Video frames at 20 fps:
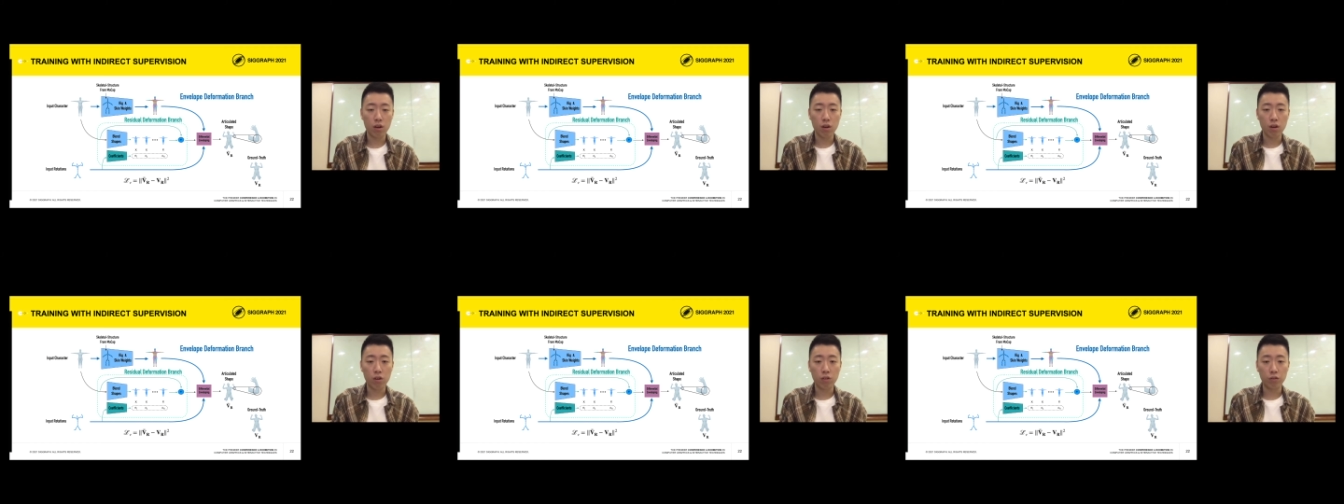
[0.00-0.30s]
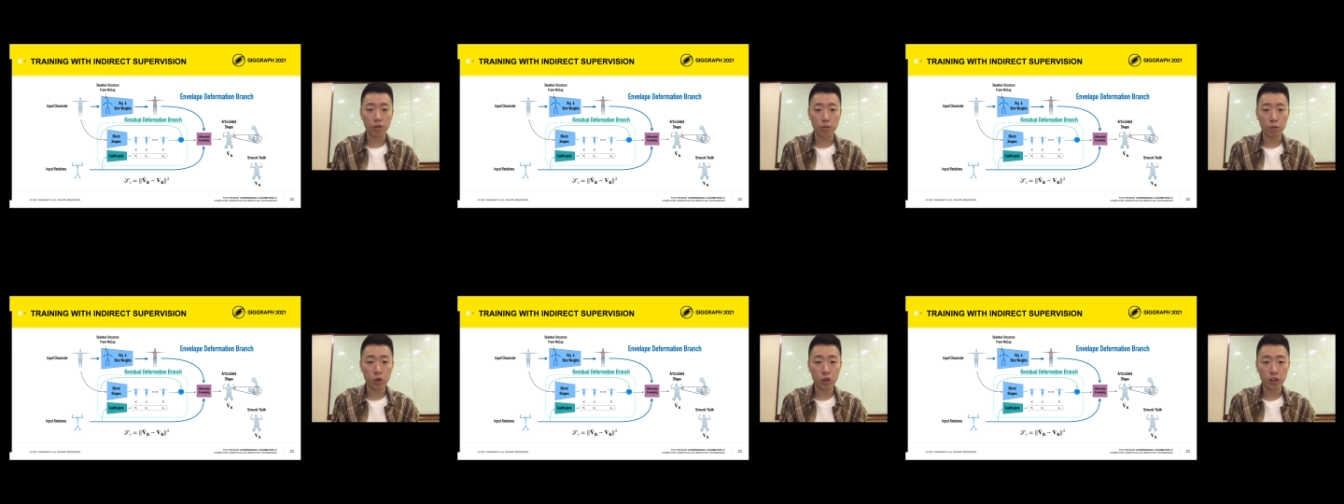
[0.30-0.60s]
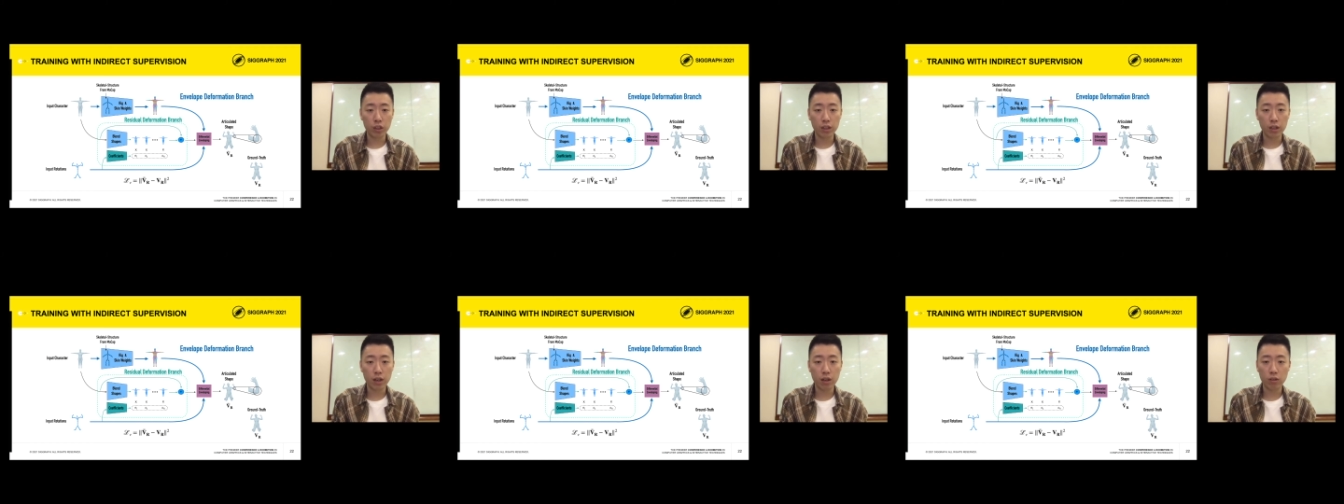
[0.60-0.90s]
For more
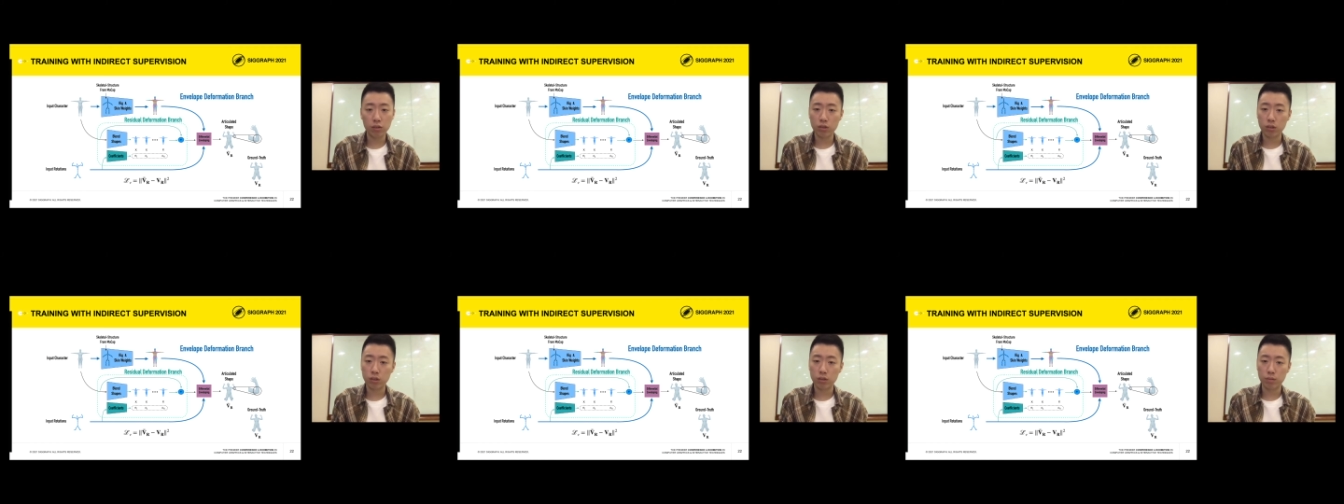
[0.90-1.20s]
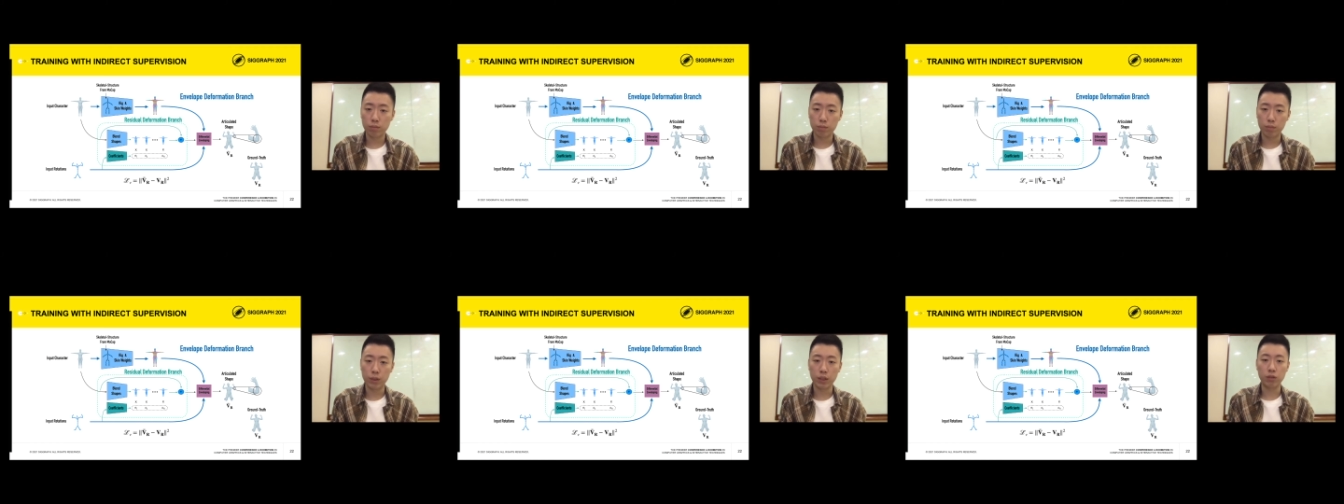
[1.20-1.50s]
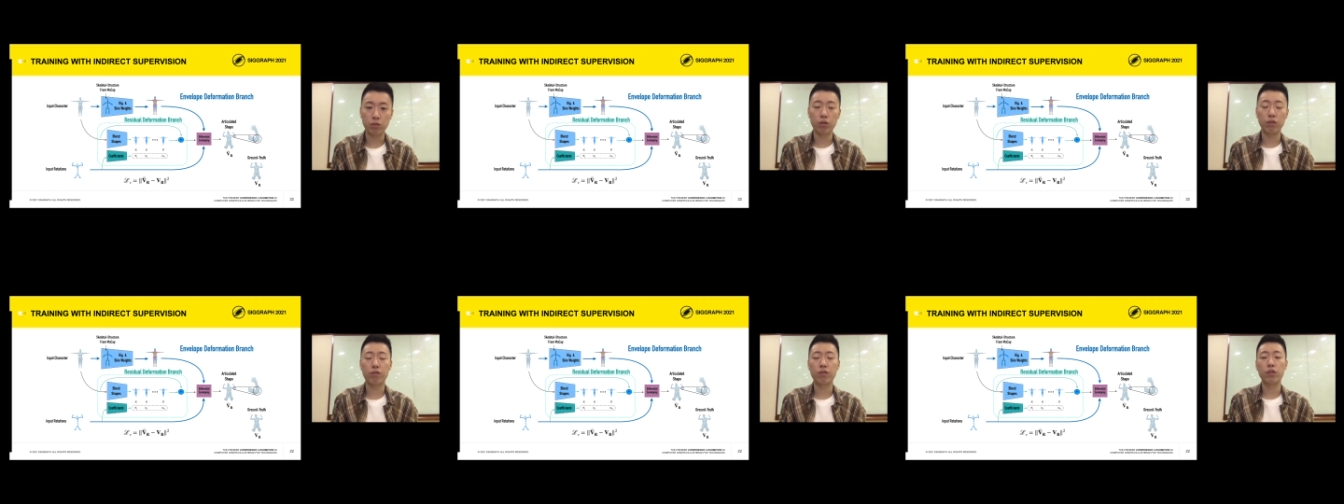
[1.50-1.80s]
details, please
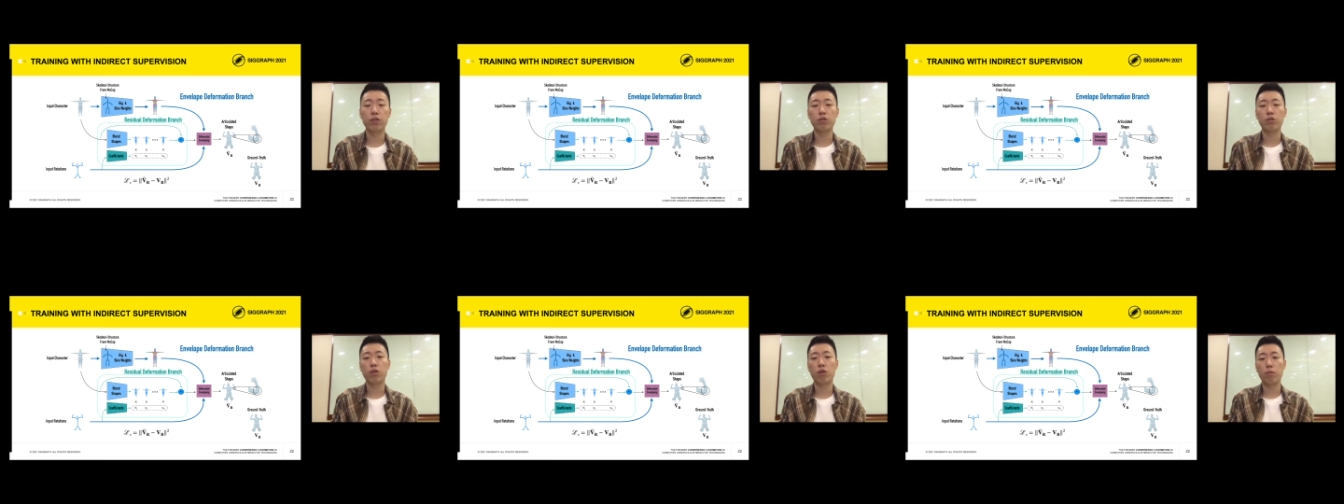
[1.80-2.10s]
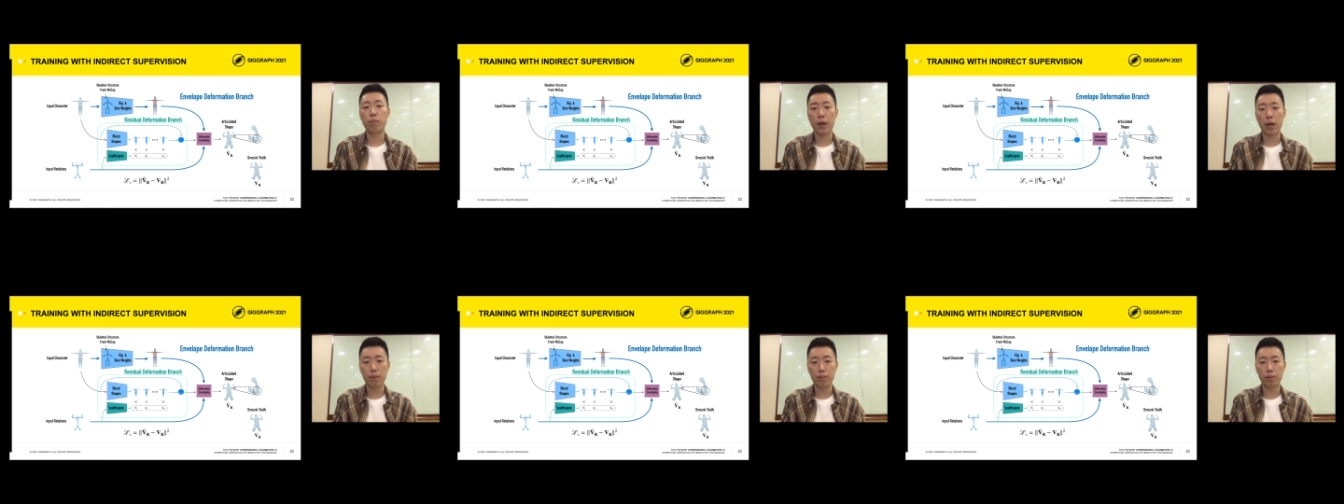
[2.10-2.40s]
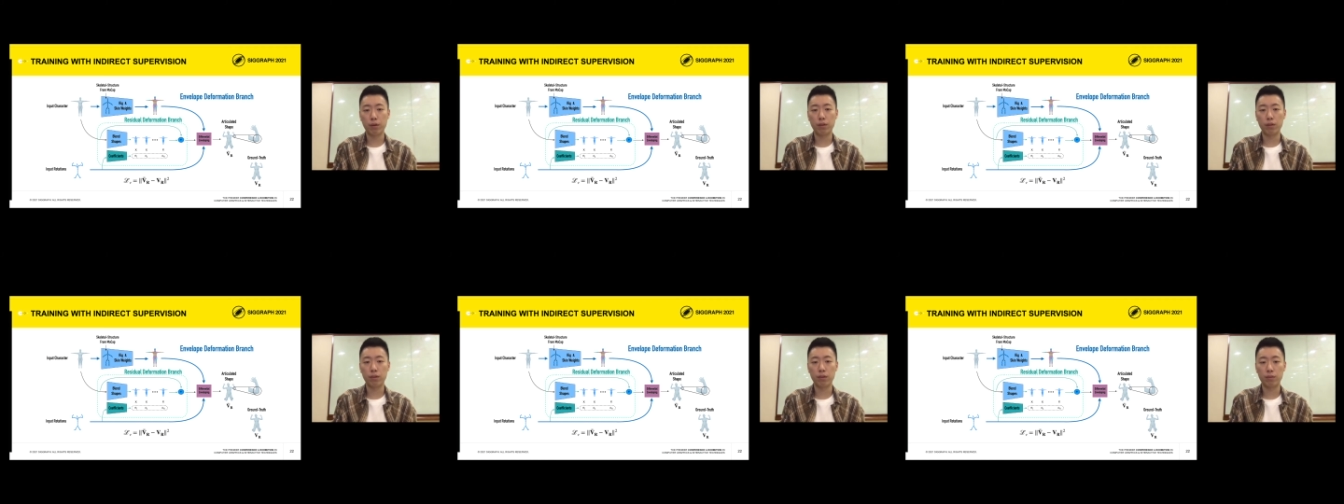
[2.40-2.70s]
refer to our
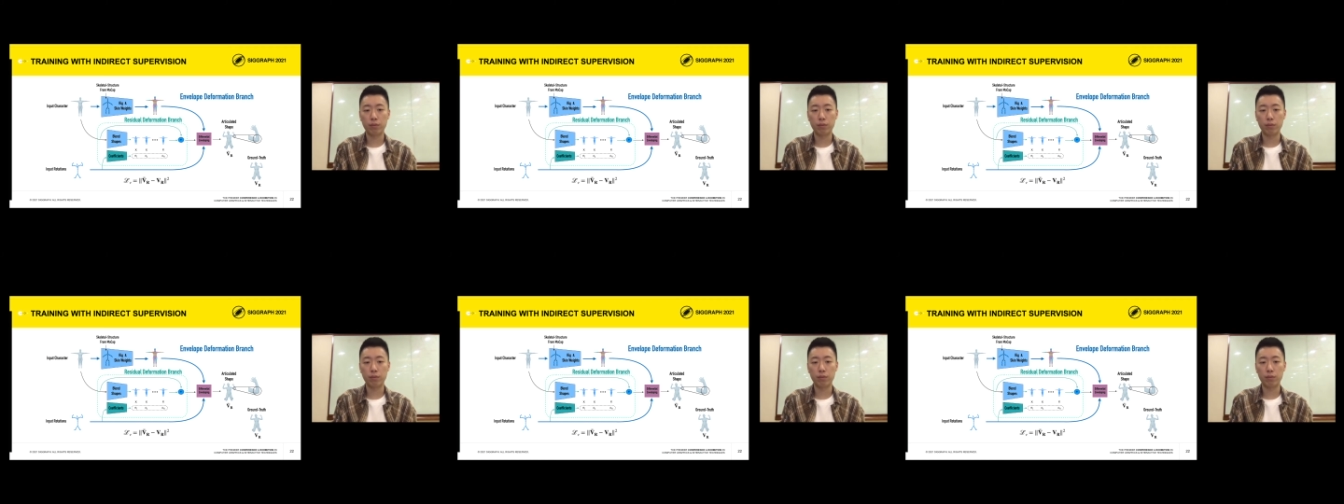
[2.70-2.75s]
paper.